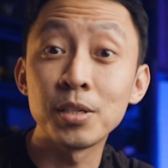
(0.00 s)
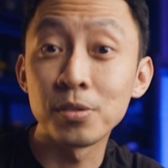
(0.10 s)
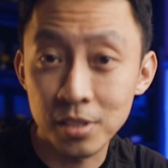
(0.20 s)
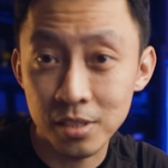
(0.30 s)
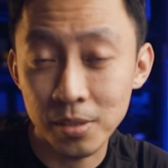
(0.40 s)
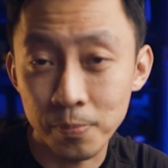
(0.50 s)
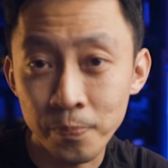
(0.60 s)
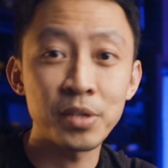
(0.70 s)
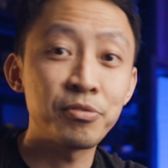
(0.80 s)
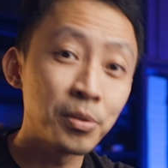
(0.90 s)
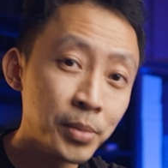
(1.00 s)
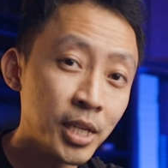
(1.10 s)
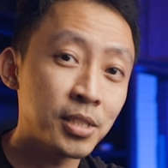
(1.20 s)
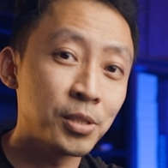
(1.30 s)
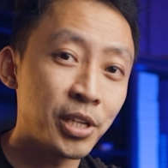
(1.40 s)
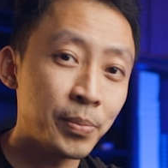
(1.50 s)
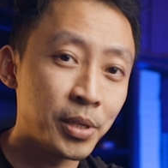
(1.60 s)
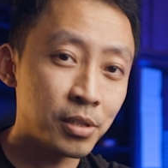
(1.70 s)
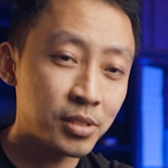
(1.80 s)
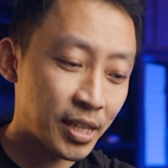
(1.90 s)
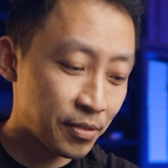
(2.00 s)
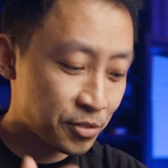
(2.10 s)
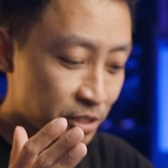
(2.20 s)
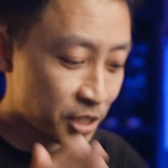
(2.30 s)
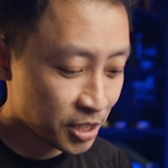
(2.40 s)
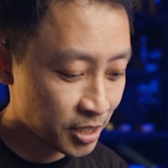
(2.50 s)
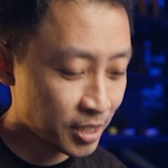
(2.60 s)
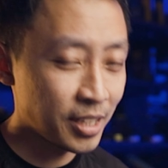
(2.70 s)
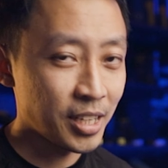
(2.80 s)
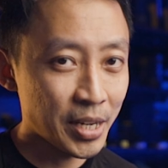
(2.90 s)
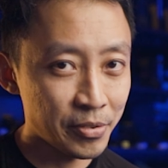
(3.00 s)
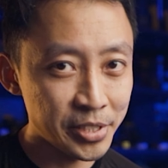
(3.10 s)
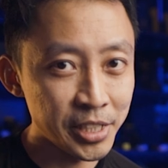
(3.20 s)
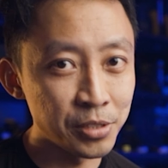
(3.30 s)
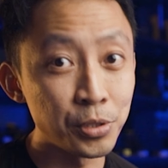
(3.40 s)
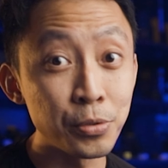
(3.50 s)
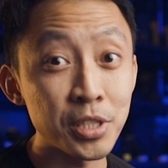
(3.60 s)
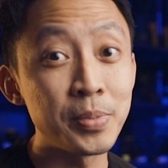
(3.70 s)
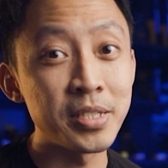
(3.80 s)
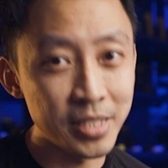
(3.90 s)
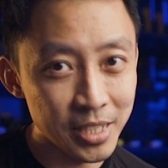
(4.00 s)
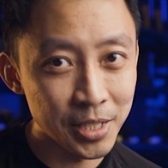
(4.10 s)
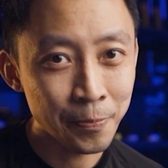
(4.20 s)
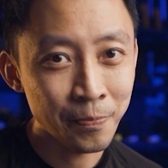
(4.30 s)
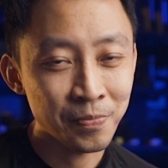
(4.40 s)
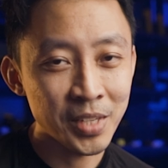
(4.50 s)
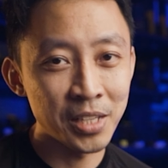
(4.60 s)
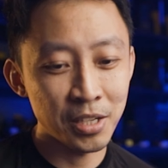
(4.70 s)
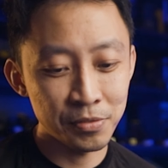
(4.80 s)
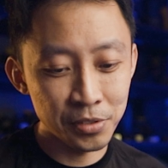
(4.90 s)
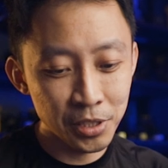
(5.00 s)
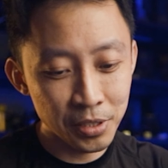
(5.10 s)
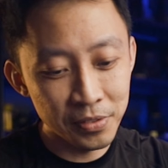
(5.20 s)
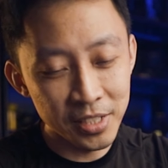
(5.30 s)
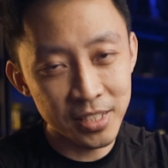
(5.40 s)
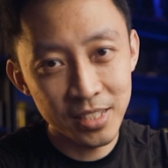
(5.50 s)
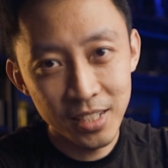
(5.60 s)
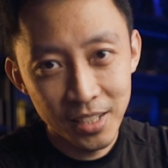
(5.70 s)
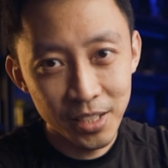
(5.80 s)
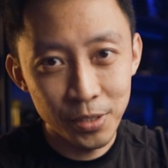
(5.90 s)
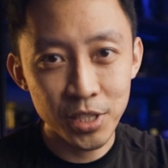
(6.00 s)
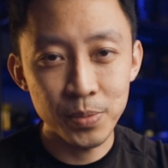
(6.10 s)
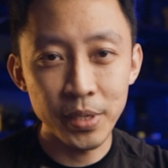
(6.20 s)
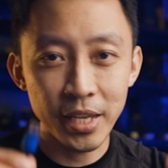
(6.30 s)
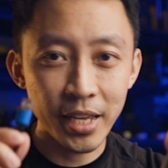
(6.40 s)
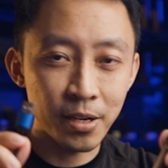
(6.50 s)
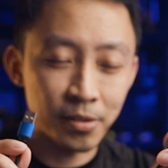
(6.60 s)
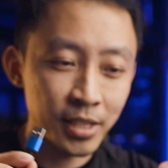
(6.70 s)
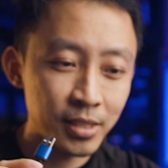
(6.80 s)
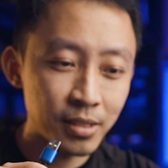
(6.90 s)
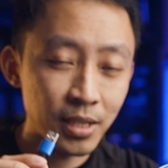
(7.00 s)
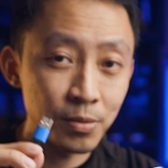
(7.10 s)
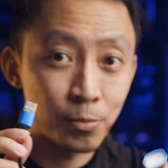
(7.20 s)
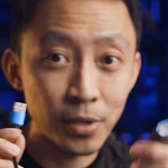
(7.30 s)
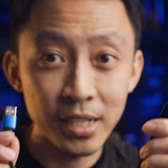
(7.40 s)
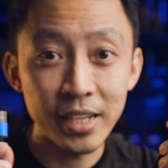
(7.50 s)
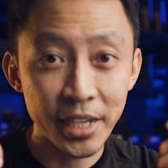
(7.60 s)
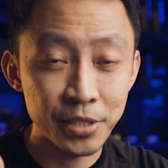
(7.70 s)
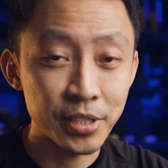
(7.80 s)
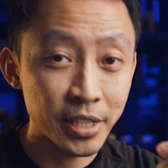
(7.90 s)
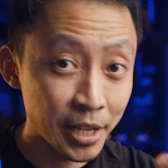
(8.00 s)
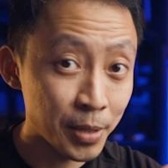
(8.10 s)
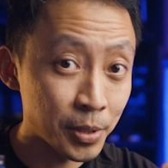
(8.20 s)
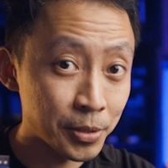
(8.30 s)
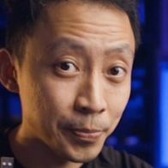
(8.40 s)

ecosystem. But for me it's annoying because I have transitioned everything into USB-C. And now I have to deal with this USB-A connector and one extra cable.